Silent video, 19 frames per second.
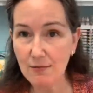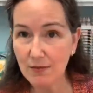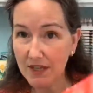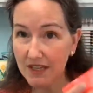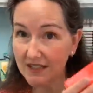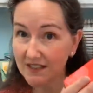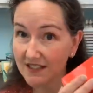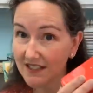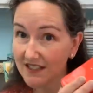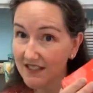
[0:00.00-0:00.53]

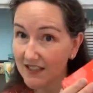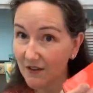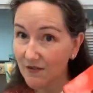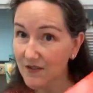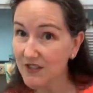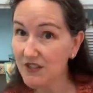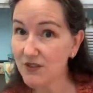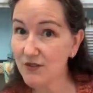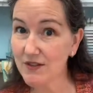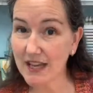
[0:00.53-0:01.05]
because the stuff
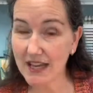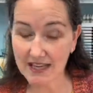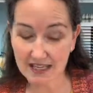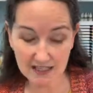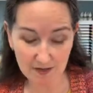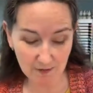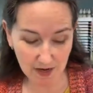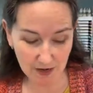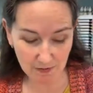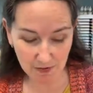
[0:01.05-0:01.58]
that you get
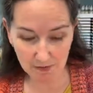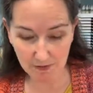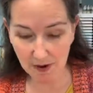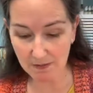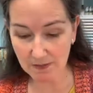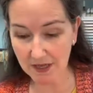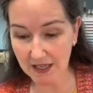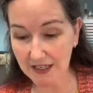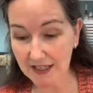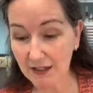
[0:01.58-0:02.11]
in Paper
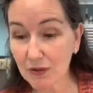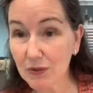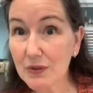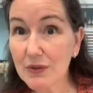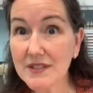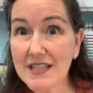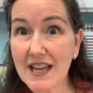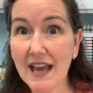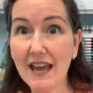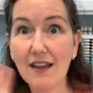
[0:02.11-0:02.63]
Pumpkin
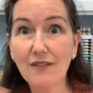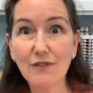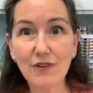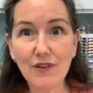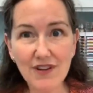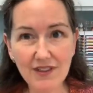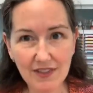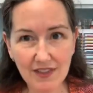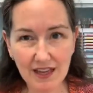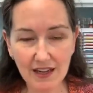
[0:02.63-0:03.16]
includes
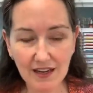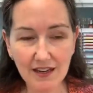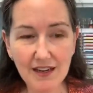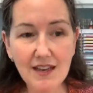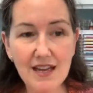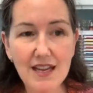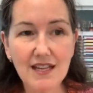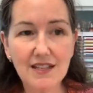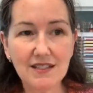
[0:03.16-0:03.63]
everything: